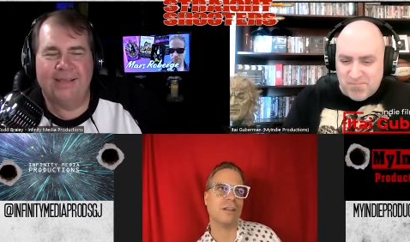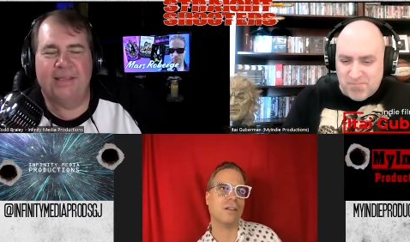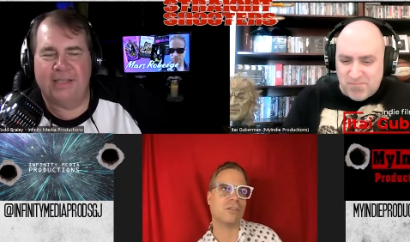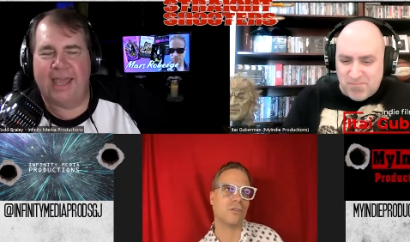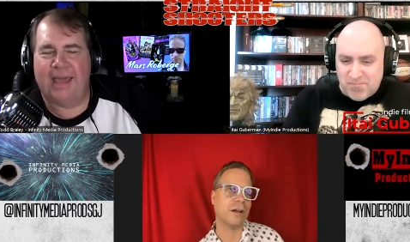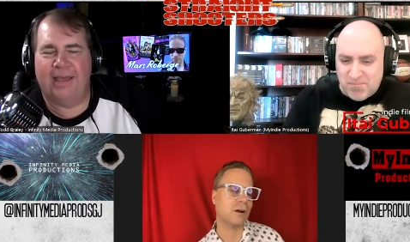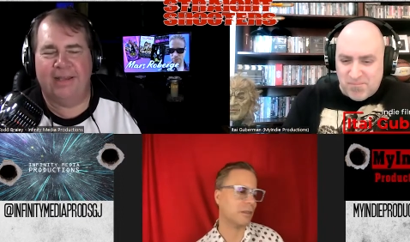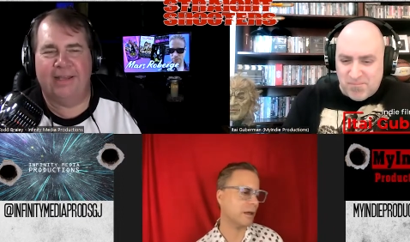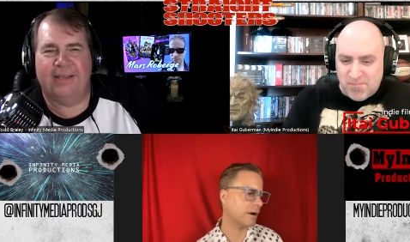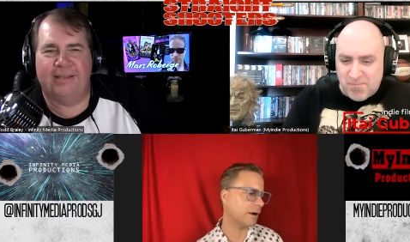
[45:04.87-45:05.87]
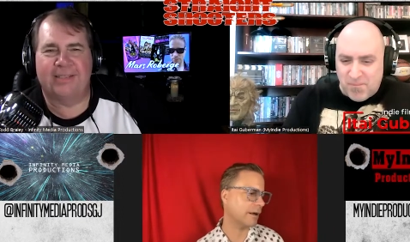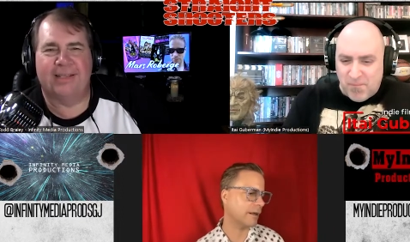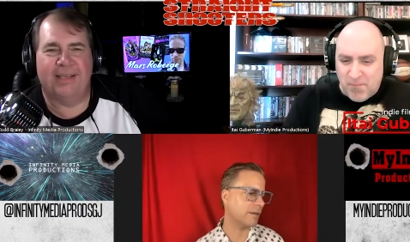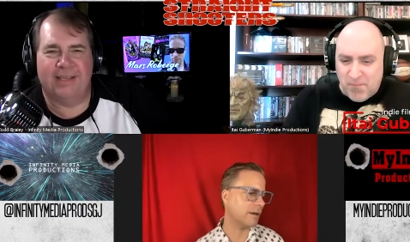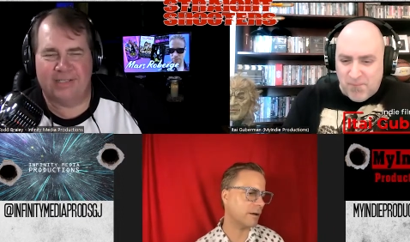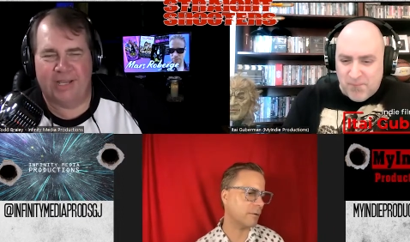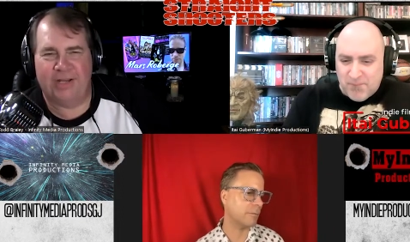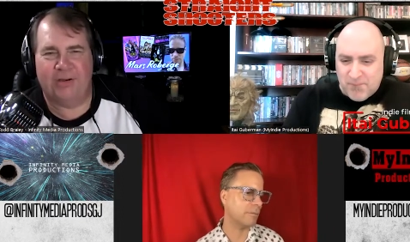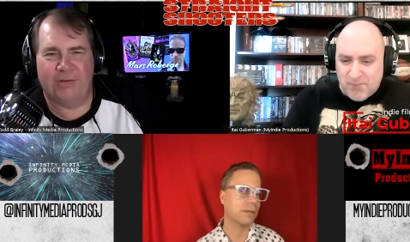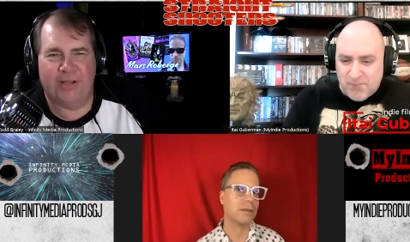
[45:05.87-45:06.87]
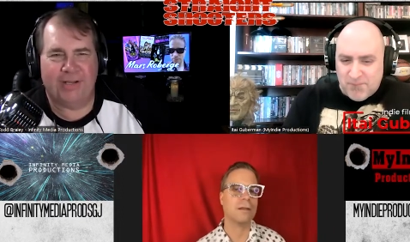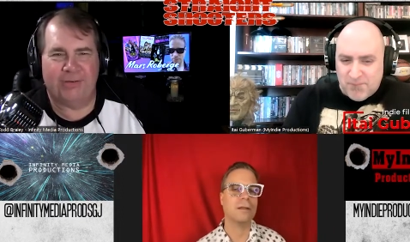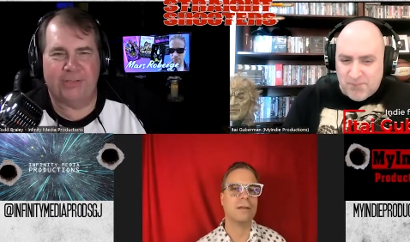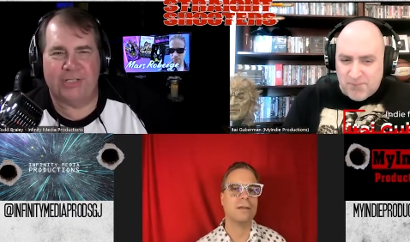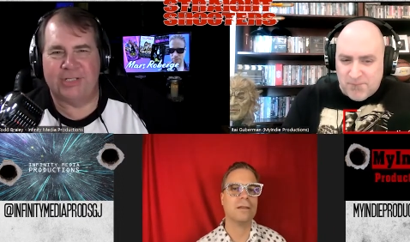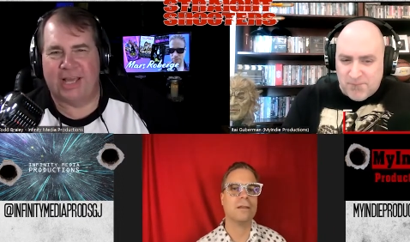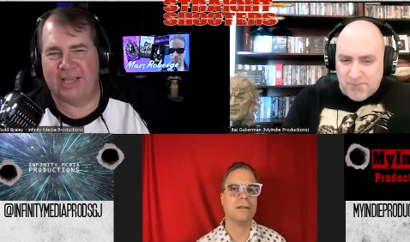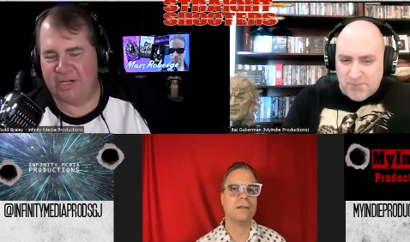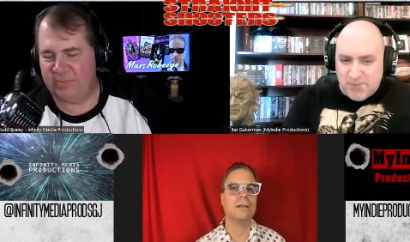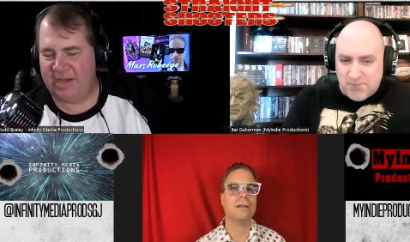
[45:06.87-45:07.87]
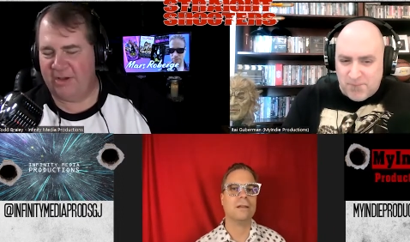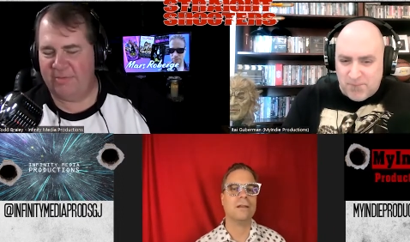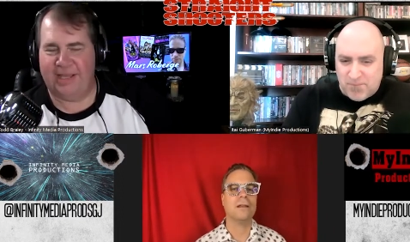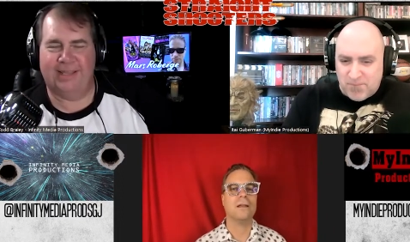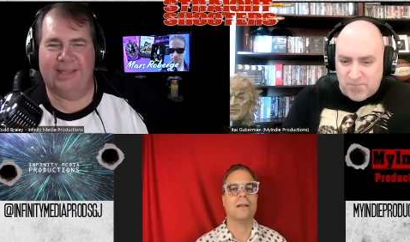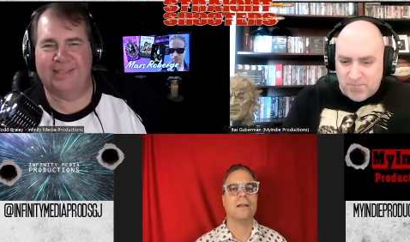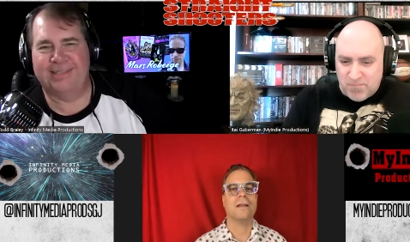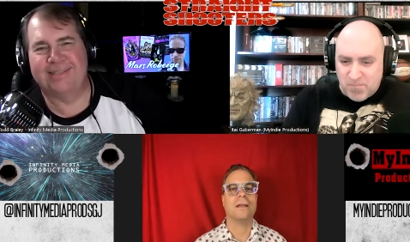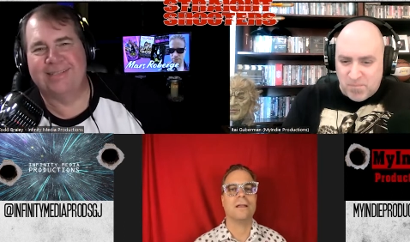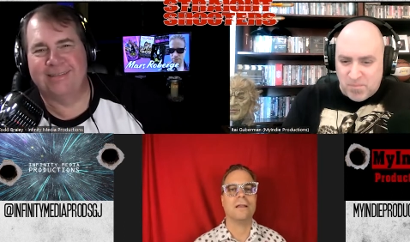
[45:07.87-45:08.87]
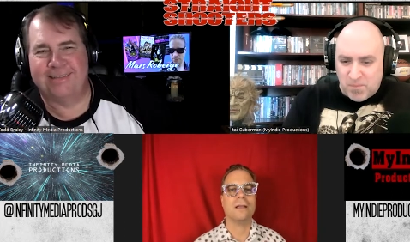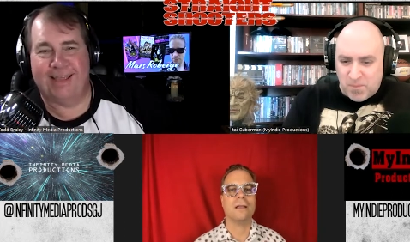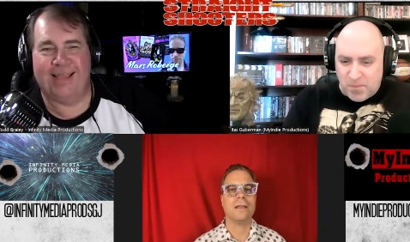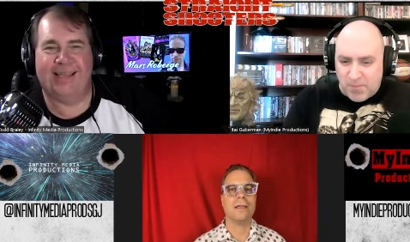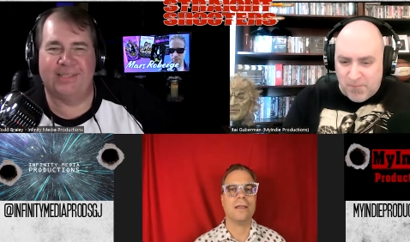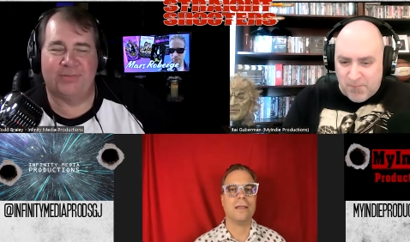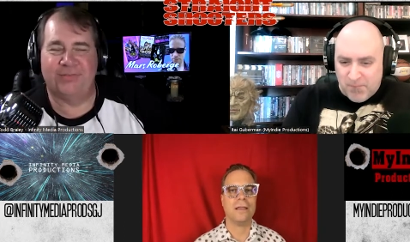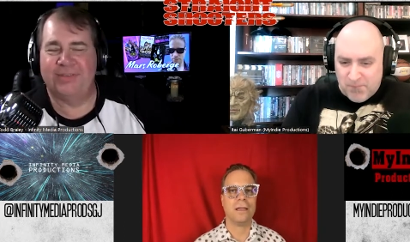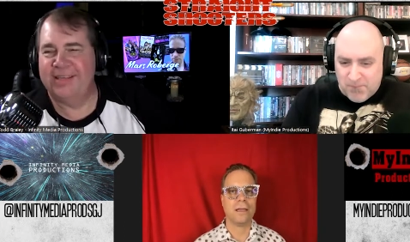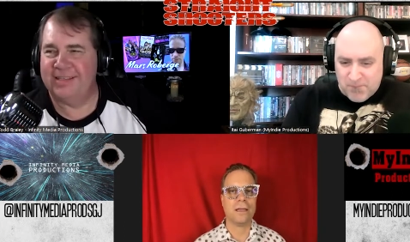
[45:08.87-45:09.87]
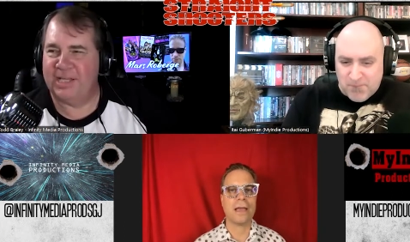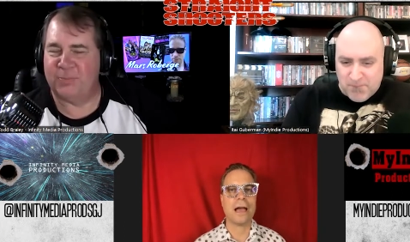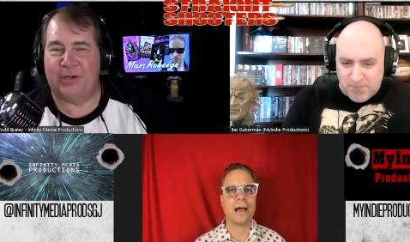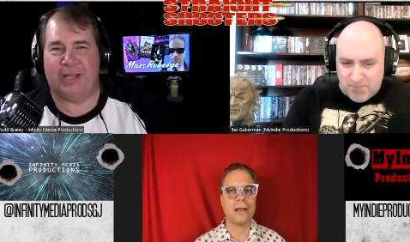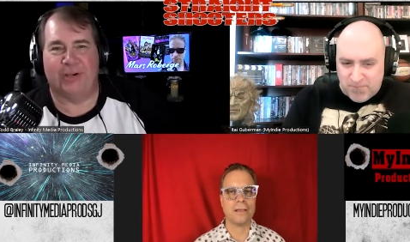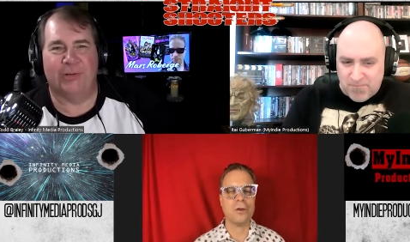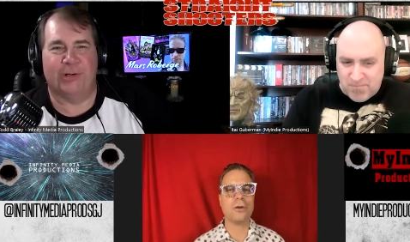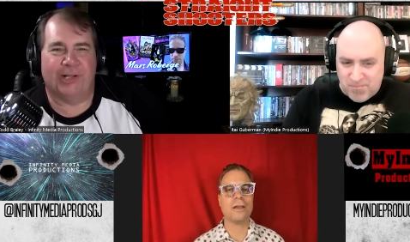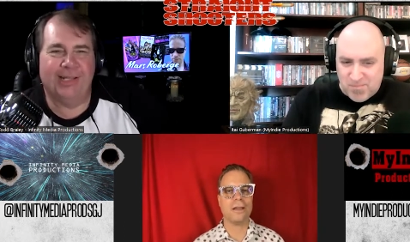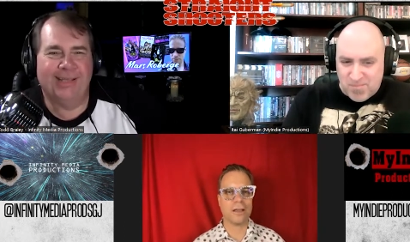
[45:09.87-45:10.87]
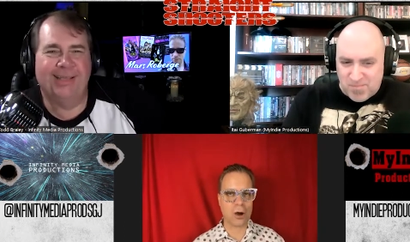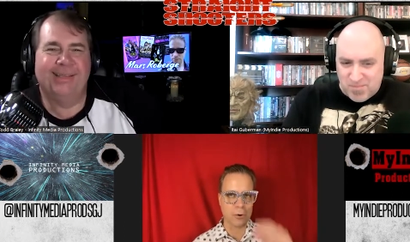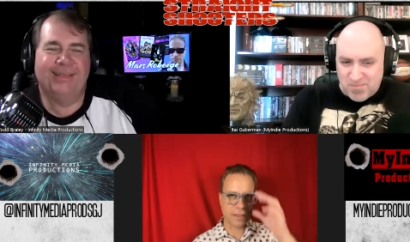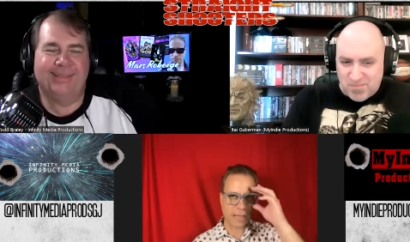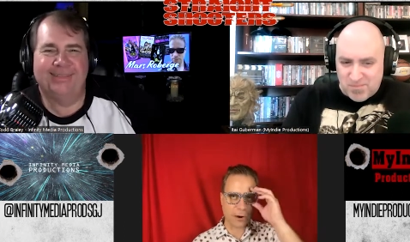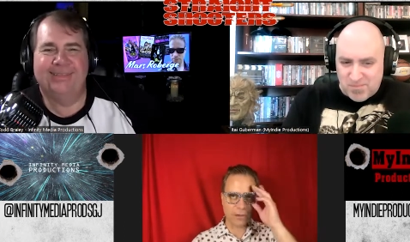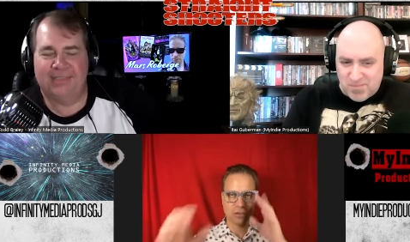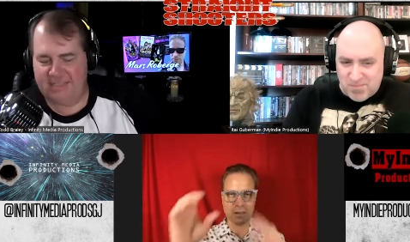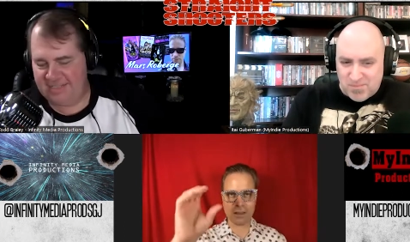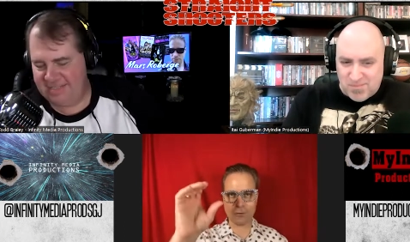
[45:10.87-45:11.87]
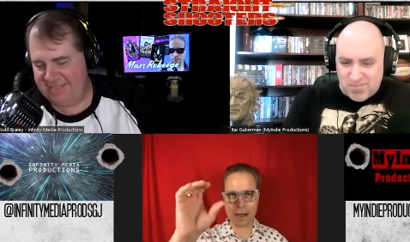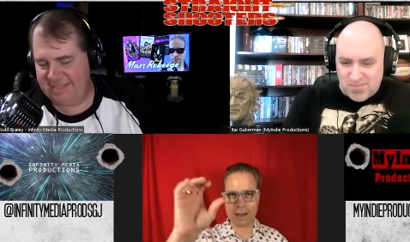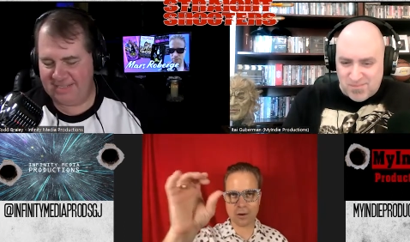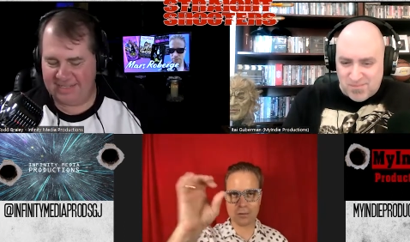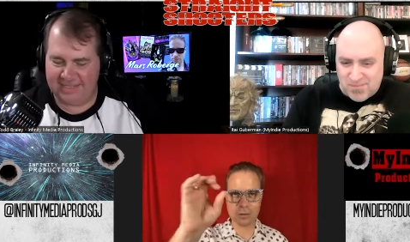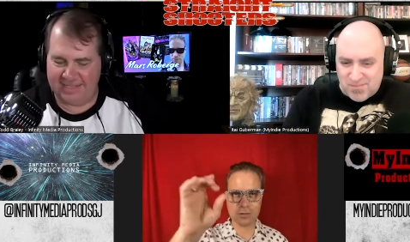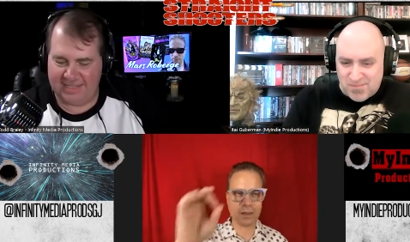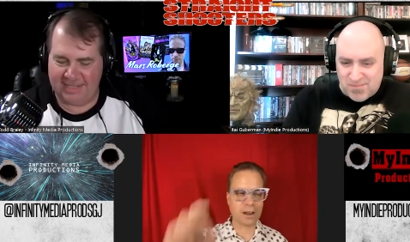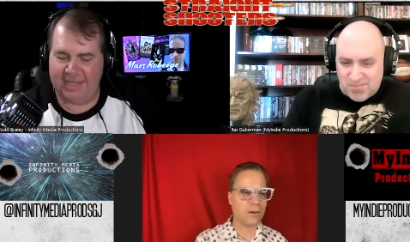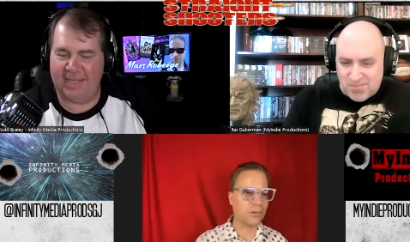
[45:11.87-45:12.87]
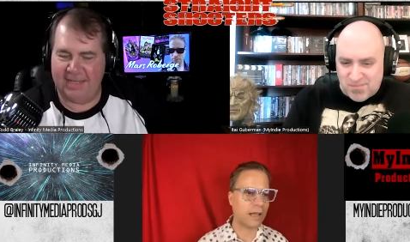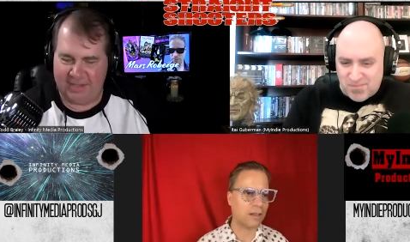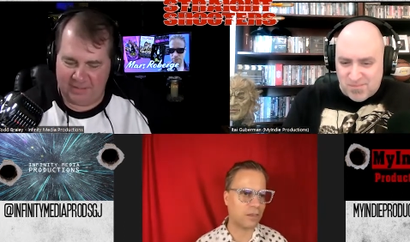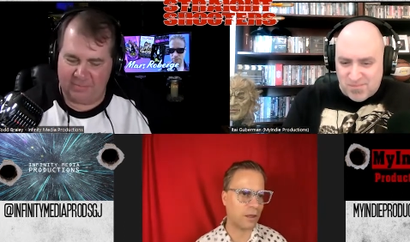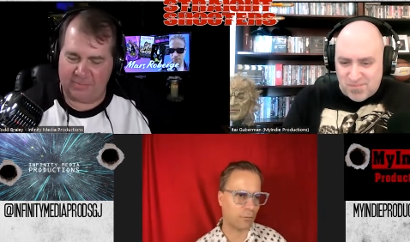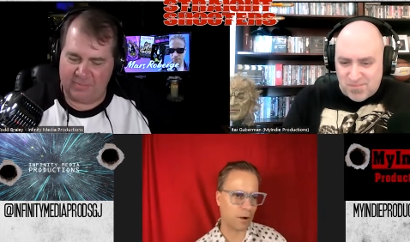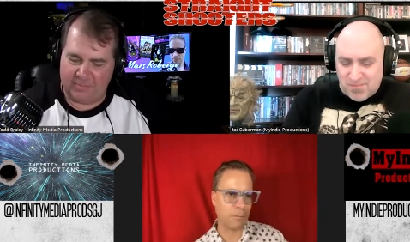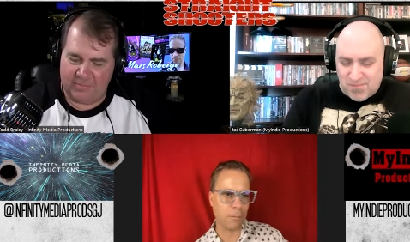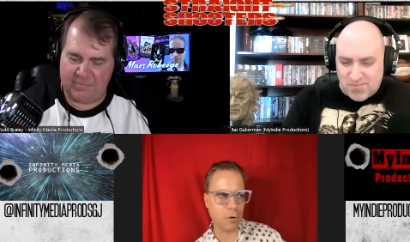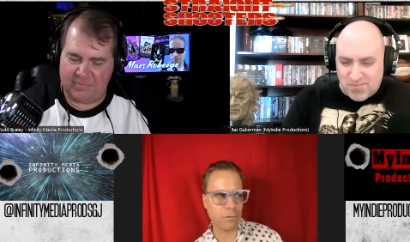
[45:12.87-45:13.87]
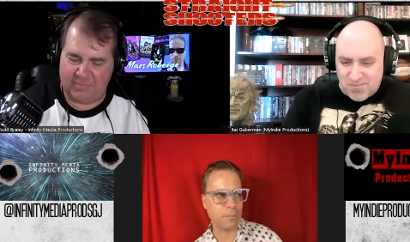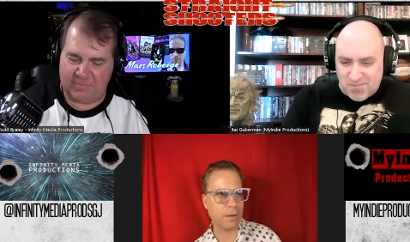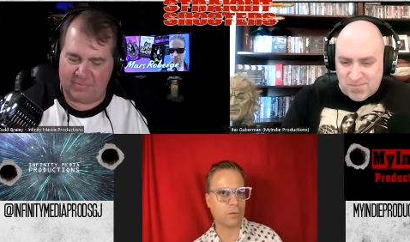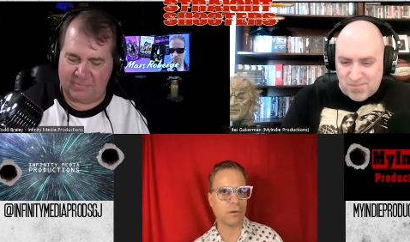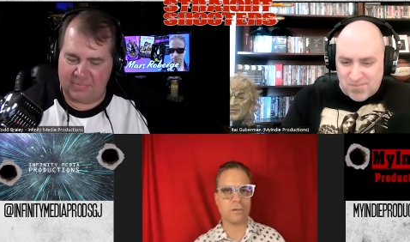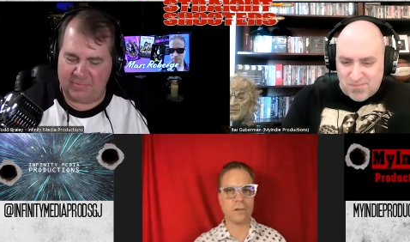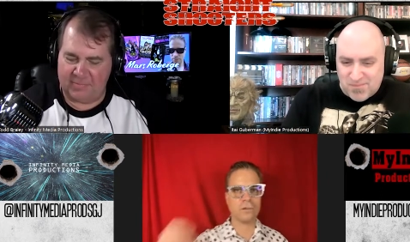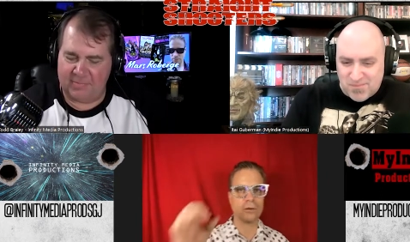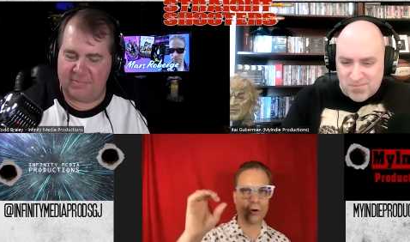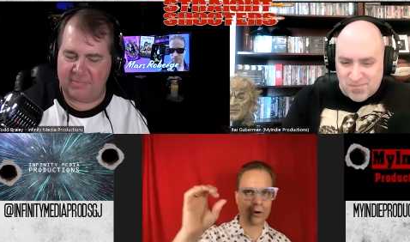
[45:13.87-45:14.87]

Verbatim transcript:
Speaker 1: Industry. Yeah, out it there. is. It and, is. Uh, I know. I know what you're talking about, man. That's. That's,
Speaker 2: that's
Speaker 1: yeah,
Speaker 2: cool. You can go in there and see records with stickers that say from the movie Mister Sister